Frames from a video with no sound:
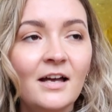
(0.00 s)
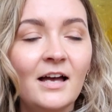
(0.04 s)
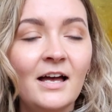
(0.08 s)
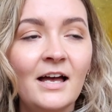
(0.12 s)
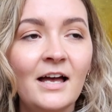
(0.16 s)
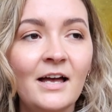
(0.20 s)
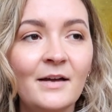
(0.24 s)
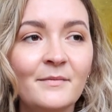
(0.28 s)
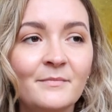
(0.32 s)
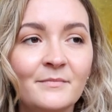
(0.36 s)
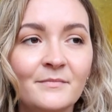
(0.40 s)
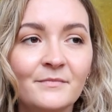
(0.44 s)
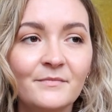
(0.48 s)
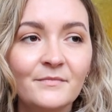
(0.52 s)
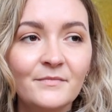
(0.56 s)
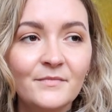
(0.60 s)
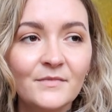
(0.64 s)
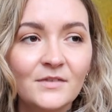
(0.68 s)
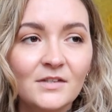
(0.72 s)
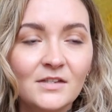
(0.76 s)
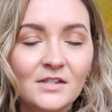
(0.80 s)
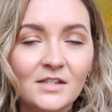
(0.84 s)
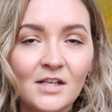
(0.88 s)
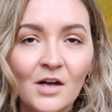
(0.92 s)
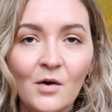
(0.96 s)

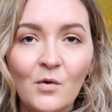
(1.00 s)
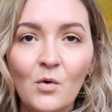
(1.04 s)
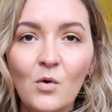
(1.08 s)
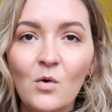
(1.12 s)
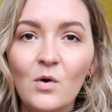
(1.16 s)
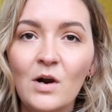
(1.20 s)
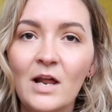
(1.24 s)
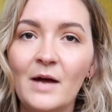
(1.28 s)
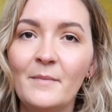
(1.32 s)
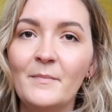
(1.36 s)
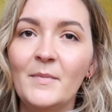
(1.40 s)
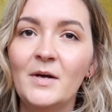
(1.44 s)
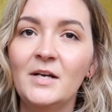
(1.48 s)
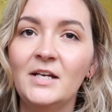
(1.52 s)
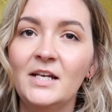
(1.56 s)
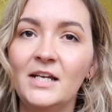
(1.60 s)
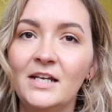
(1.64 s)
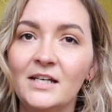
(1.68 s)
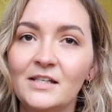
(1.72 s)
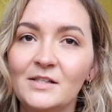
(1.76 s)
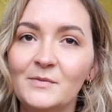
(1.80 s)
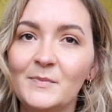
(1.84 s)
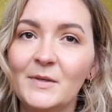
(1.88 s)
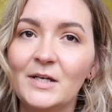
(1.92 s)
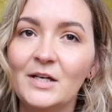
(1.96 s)
So all our money
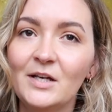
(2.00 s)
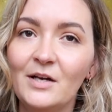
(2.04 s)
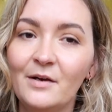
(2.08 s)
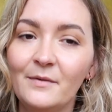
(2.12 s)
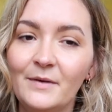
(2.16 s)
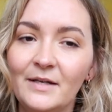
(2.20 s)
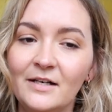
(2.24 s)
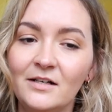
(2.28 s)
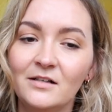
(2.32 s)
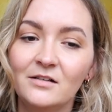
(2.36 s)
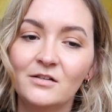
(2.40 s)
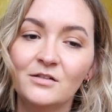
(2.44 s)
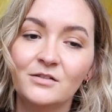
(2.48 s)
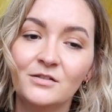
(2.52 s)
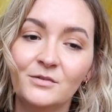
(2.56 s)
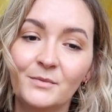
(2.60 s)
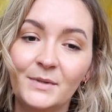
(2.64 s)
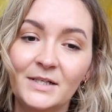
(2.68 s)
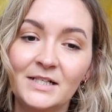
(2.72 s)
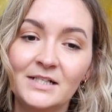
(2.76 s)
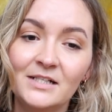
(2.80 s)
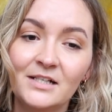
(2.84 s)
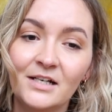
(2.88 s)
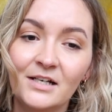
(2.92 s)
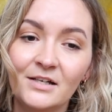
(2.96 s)
has been going on the
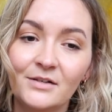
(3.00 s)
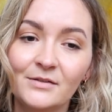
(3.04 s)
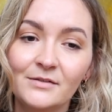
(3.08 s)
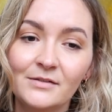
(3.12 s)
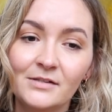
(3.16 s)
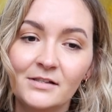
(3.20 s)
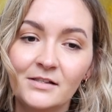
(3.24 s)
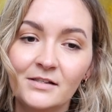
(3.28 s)
windows.